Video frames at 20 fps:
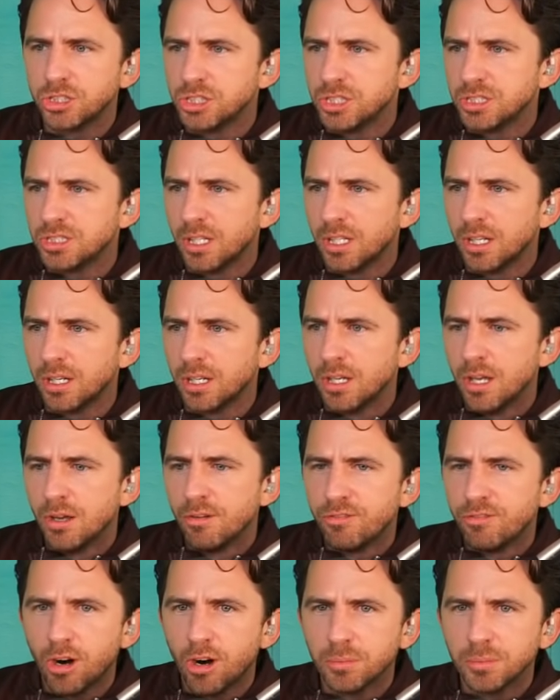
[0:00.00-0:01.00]
She's a
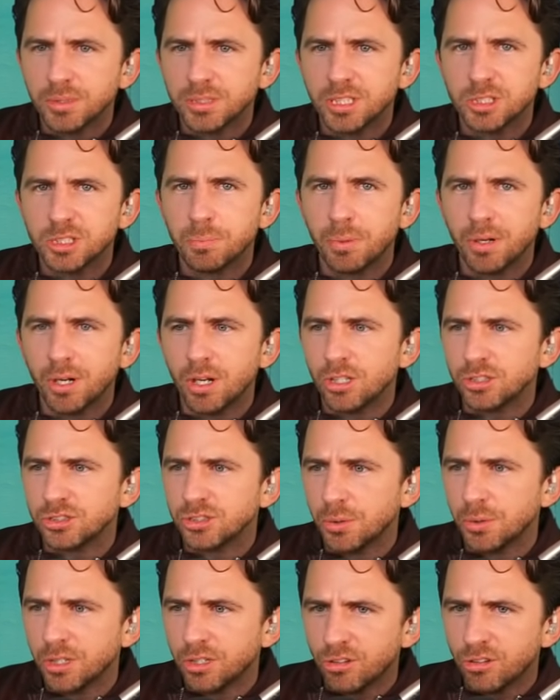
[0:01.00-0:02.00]
pharmacist, but
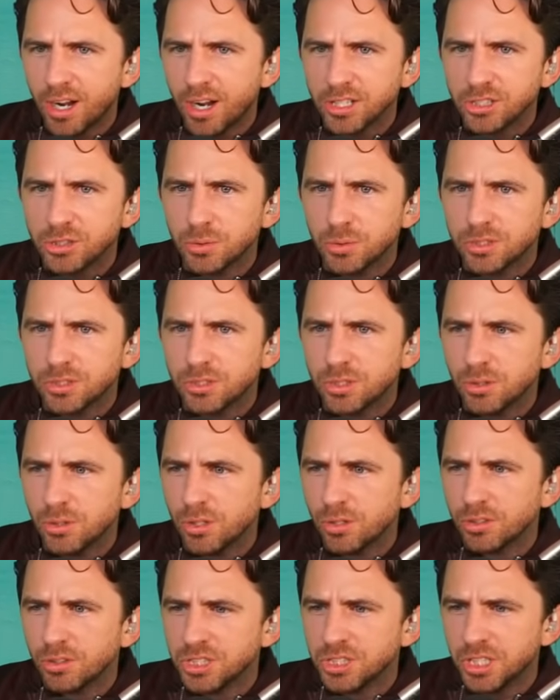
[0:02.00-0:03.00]
also a graduate
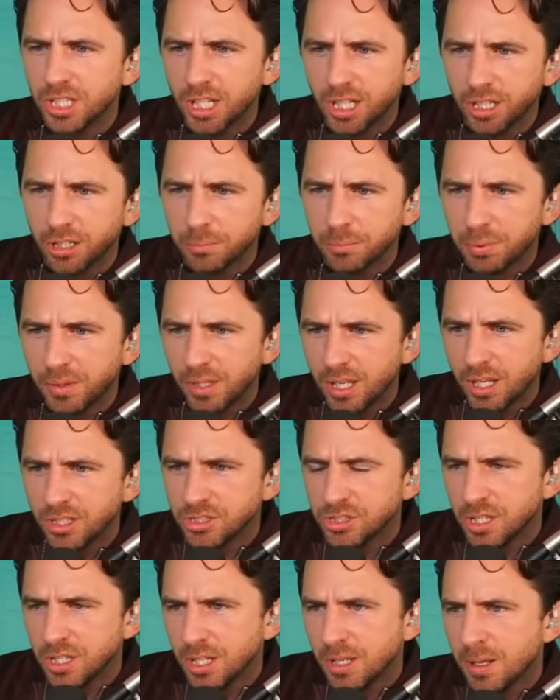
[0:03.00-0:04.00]
student, or is she getting her
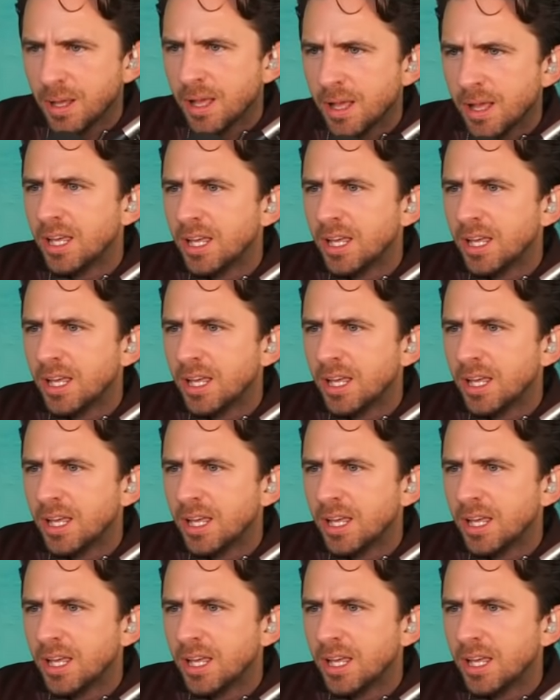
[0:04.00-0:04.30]
PhD?